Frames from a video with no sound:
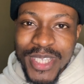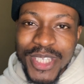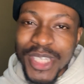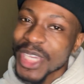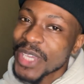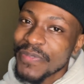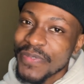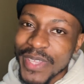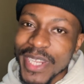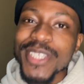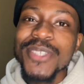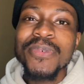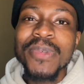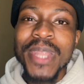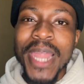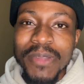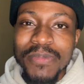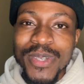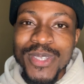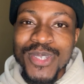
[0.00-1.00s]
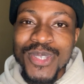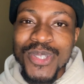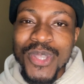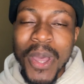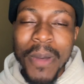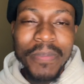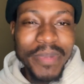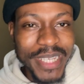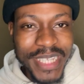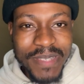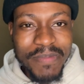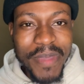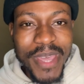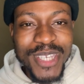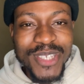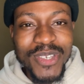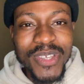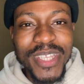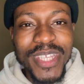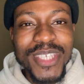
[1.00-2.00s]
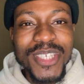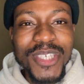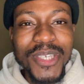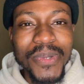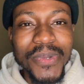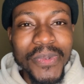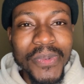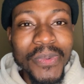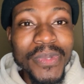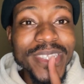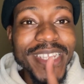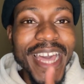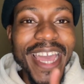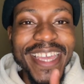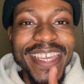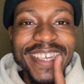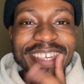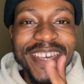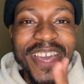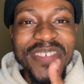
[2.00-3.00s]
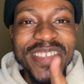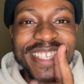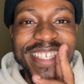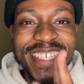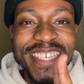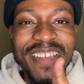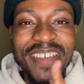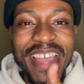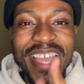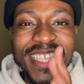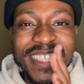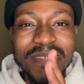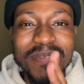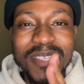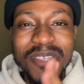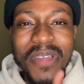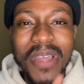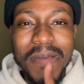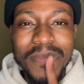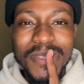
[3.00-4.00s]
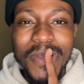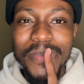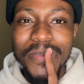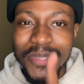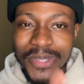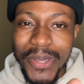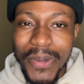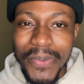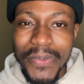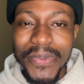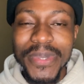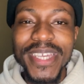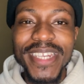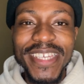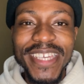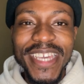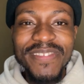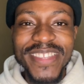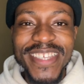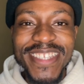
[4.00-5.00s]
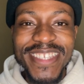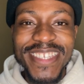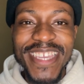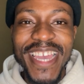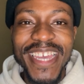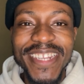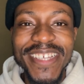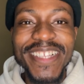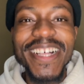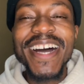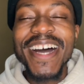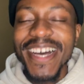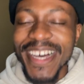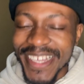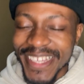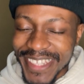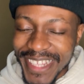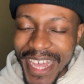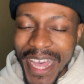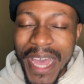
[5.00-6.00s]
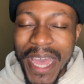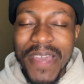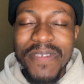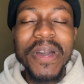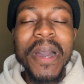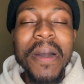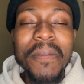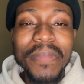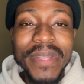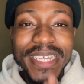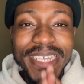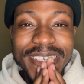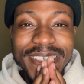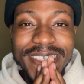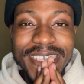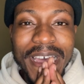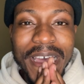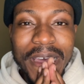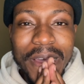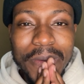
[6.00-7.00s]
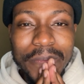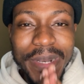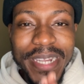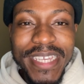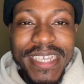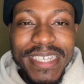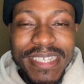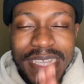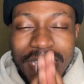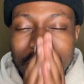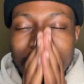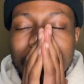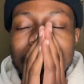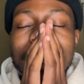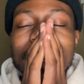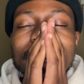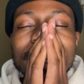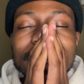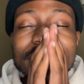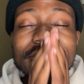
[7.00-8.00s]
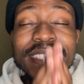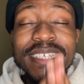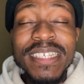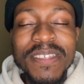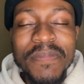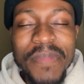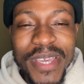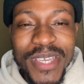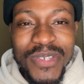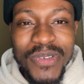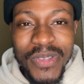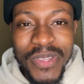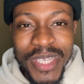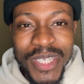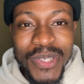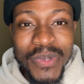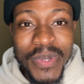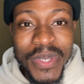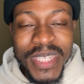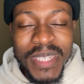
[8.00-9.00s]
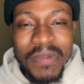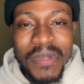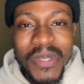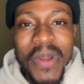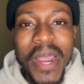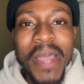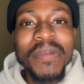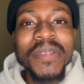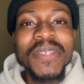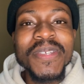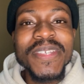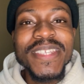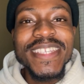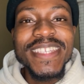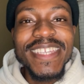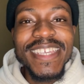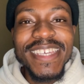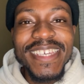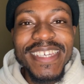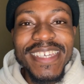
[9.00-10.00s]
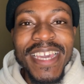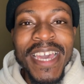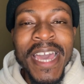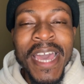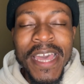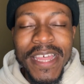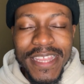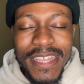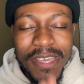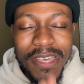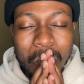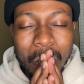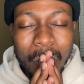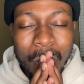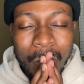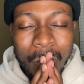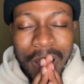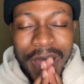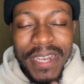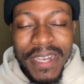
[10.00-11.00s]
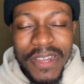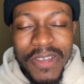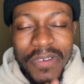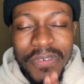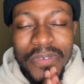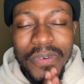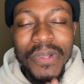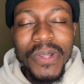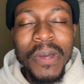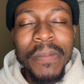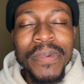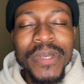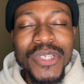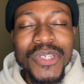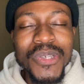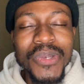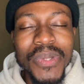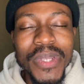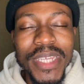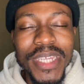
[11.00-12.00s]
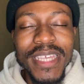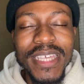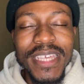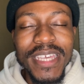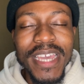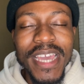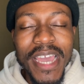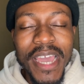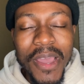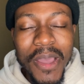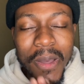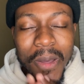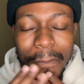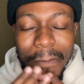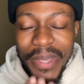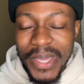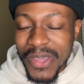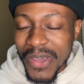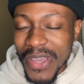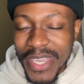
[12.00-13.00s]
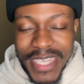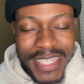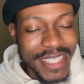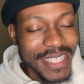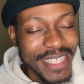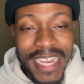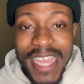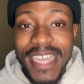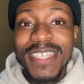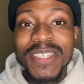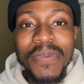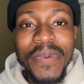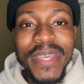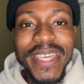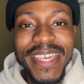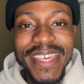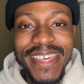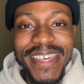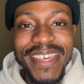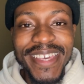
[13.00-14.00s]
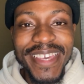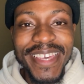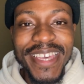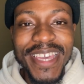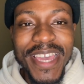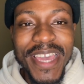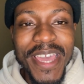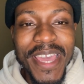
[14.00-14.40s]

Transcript: watching. If it is you like what you saw, please make sure that you like, comment, share, and subscribe so you can keep this channel alive. Please, please, please make sure that you are subscribed to see the wonderful opportunity because next week,